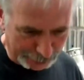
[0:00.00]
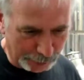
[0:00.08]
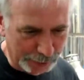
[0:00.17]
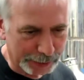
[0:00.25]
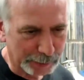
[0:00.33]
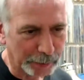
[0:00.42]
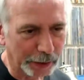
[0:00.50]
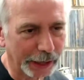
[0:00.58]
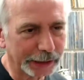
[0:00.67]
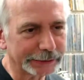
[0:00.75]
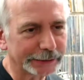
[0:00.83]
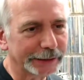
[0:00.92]
What's the
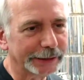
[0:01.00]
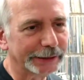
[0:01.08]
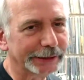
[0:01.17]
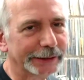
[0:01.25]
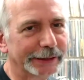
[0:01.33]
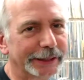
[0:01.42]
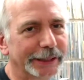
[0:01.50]
prize? Yeah.